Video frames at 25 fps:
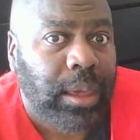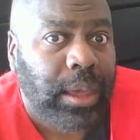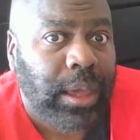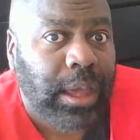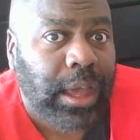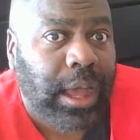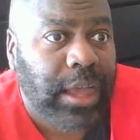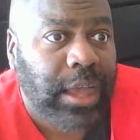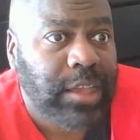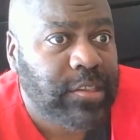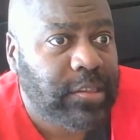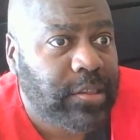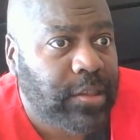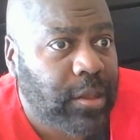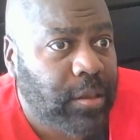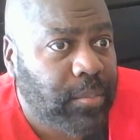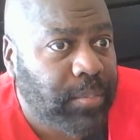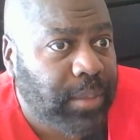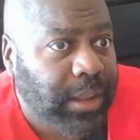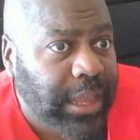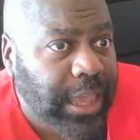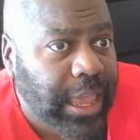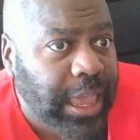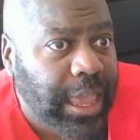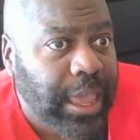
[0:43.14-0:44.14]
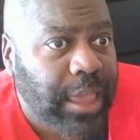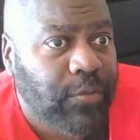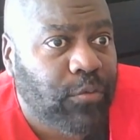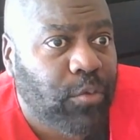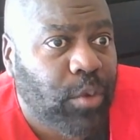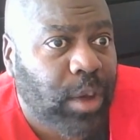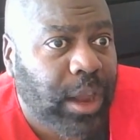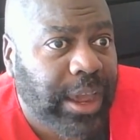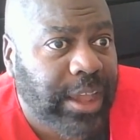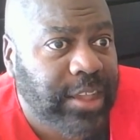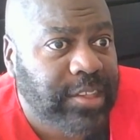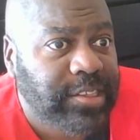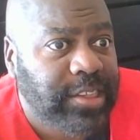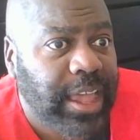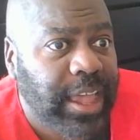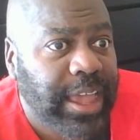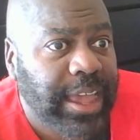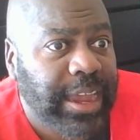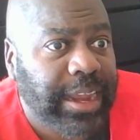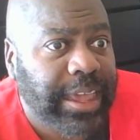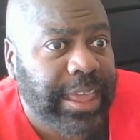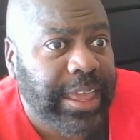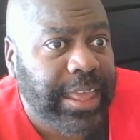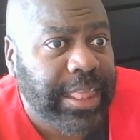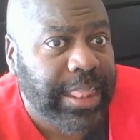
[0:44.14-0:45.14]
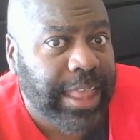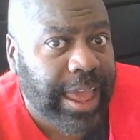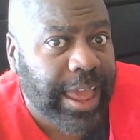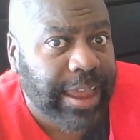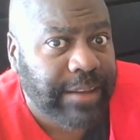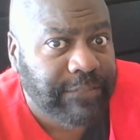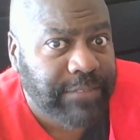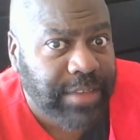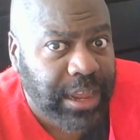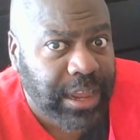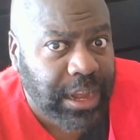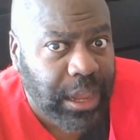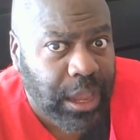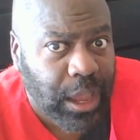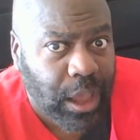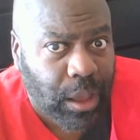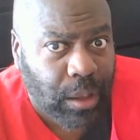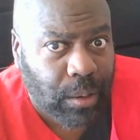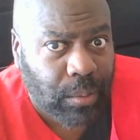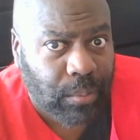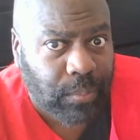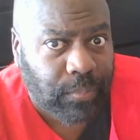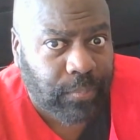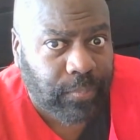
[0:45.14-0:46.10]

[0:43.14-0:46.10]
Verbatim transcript: I still believe what I said in that video.